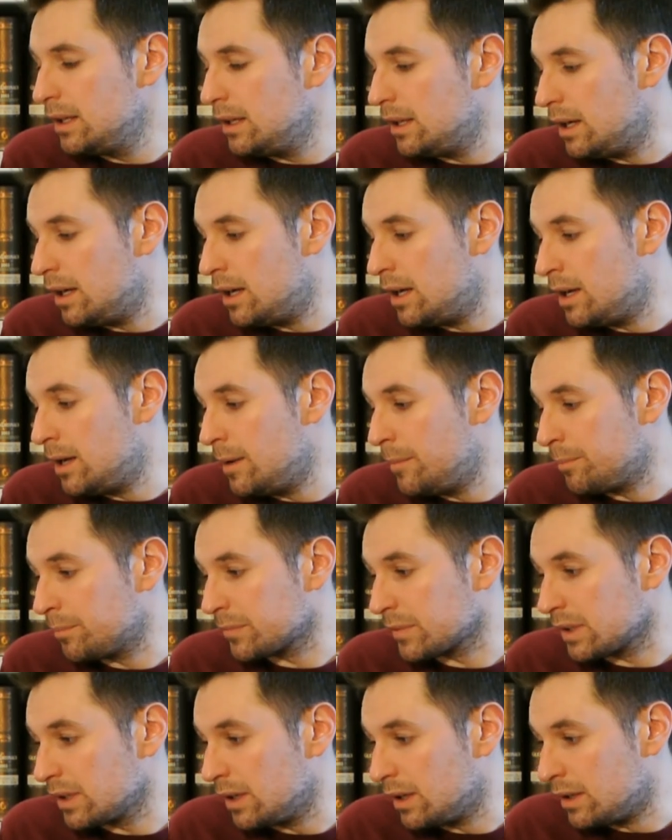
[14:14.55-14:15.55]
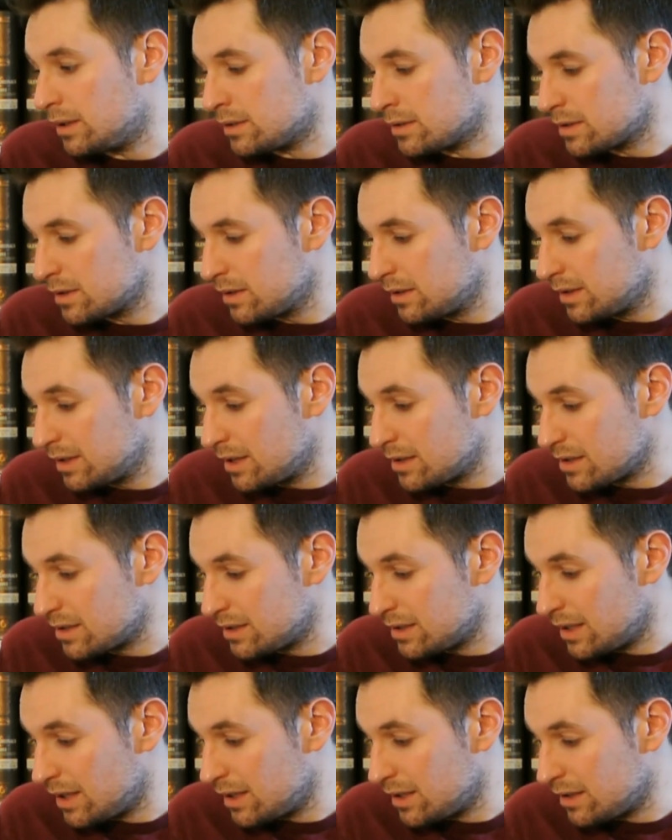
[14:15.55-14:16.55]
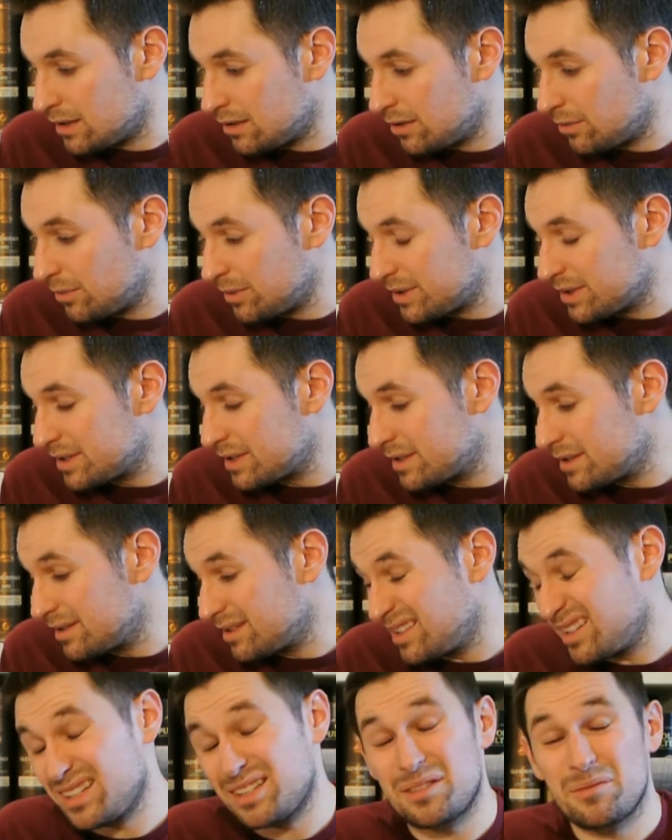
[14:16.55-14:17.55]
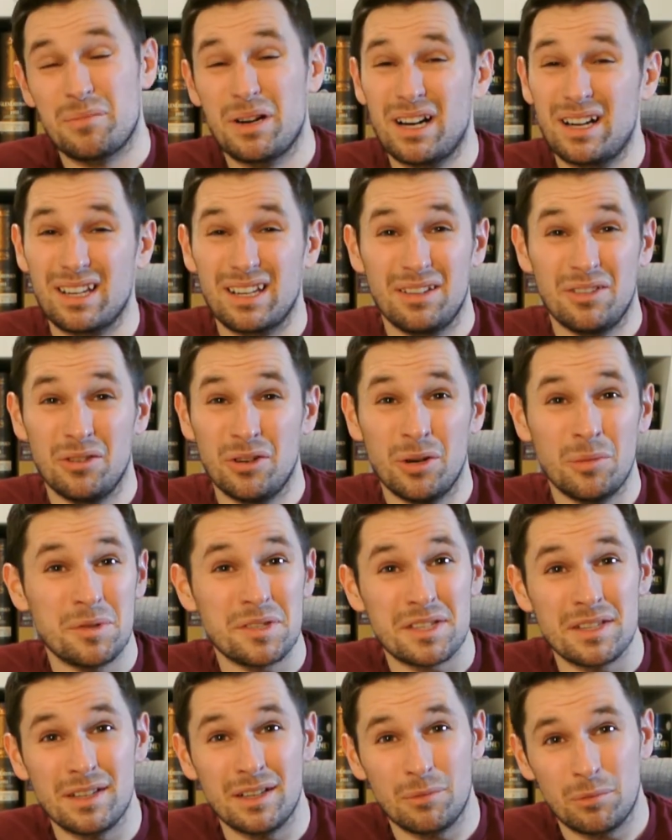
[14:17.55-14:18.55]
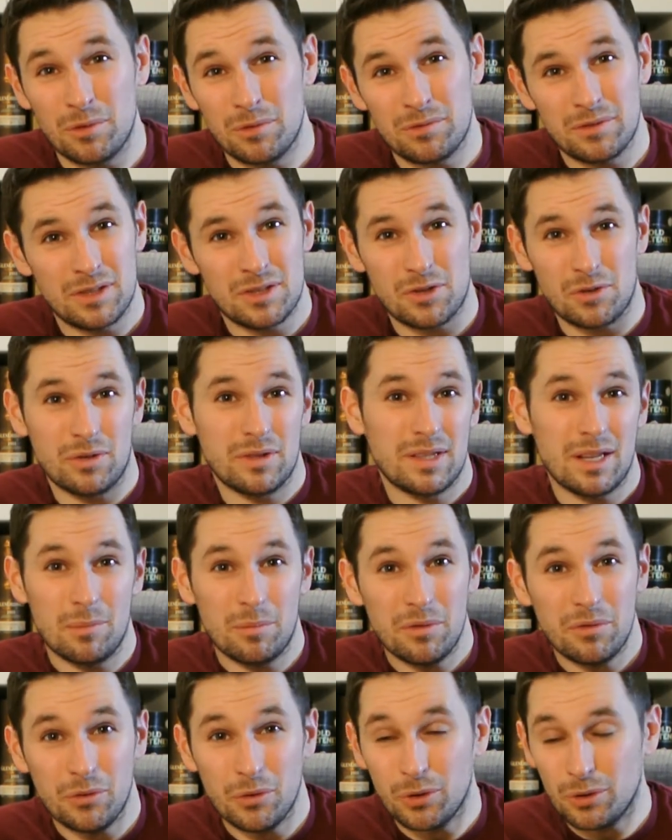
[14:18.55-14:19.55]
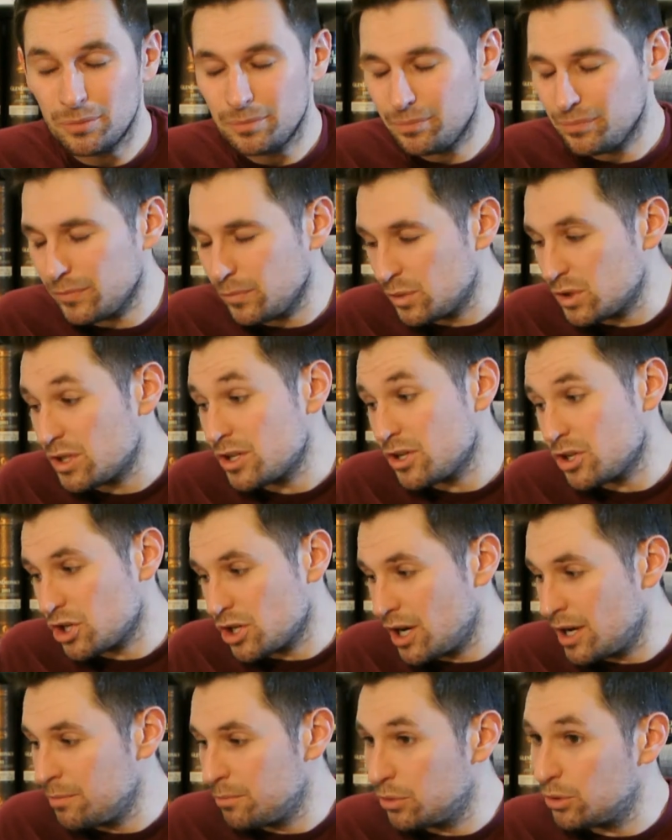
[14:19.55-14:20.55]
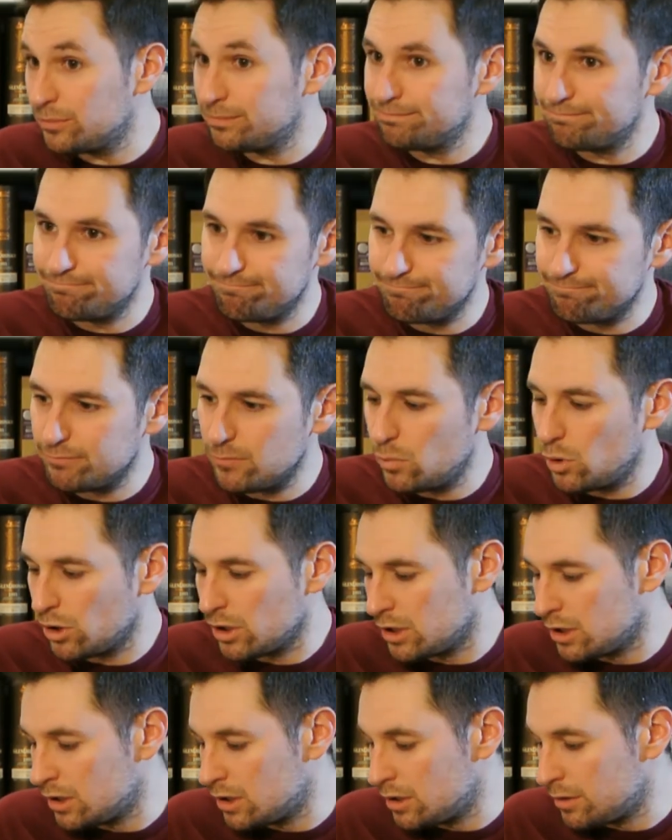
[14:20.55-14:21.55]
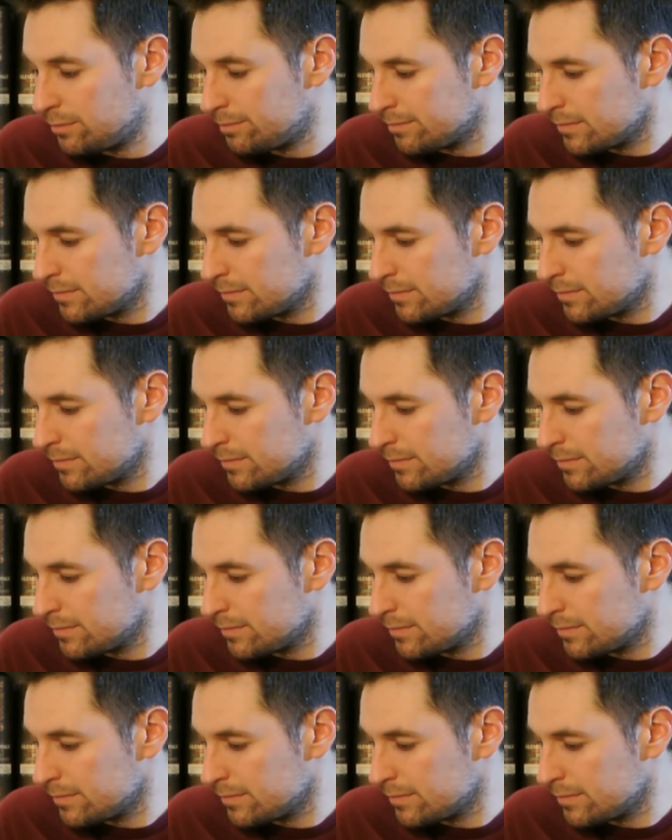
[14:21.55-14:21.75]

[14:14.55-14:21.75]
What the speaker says: And at the end of the day, it's the market norm, isn't it? And we've discussed that before, which is a shame, but what can you do?